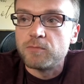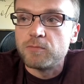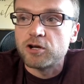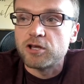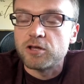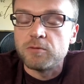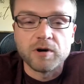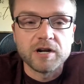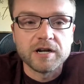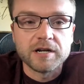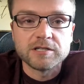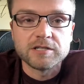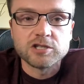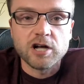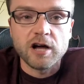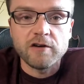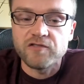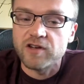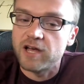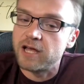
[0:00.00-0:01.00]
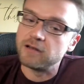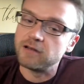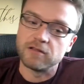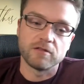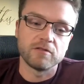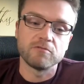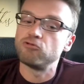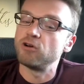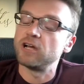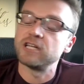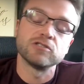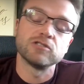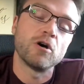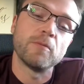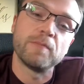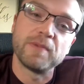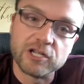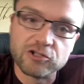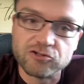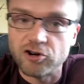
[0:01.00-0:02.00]
Milky Monday stuff, and the rest is all
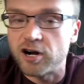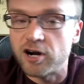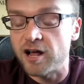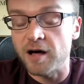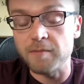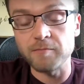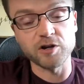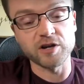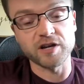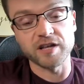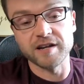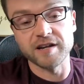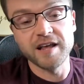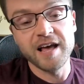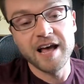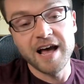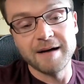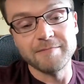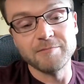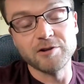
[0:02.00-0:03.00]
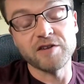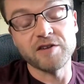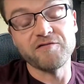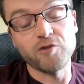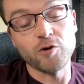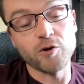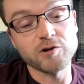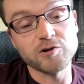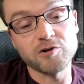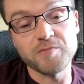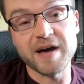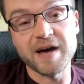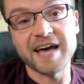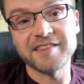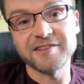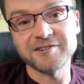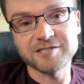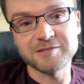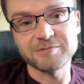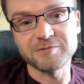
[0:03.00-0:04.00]
Patreon. I'm looking, I'm looking forward to it, man.
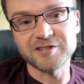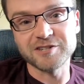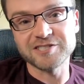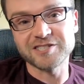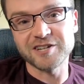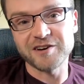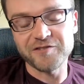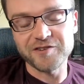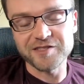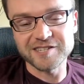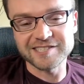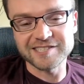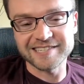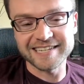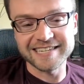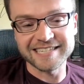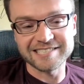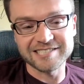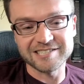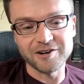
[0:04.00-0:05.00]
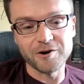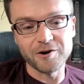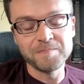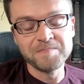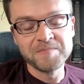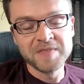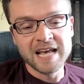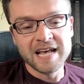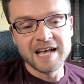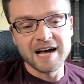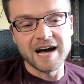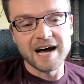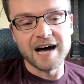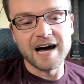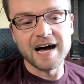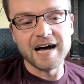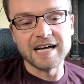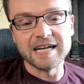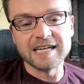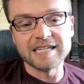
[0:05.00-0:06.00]
There's some good stuff on this list. So,
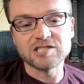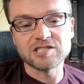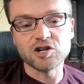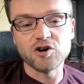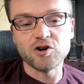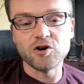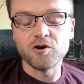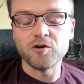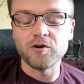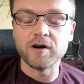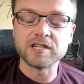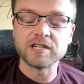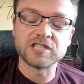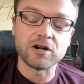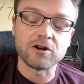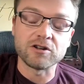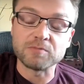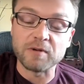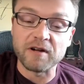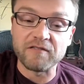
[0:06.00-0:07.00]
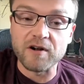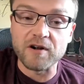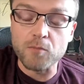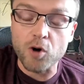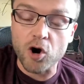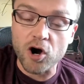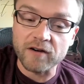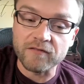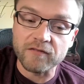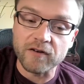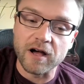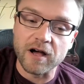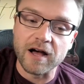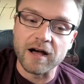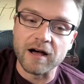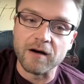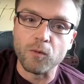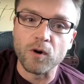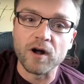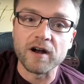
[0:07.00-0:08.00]
uh, so shout out to my friend Mark,
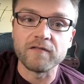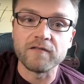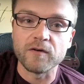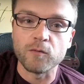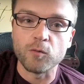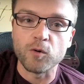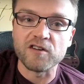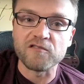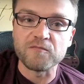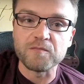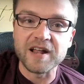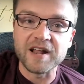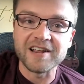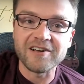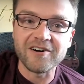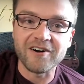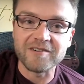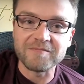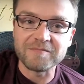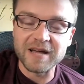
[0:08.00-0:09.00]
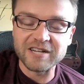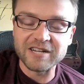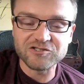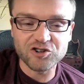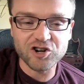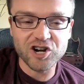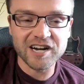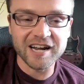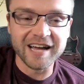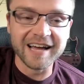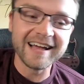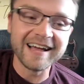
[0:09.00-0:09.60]
uh, one of one of many on Patreon.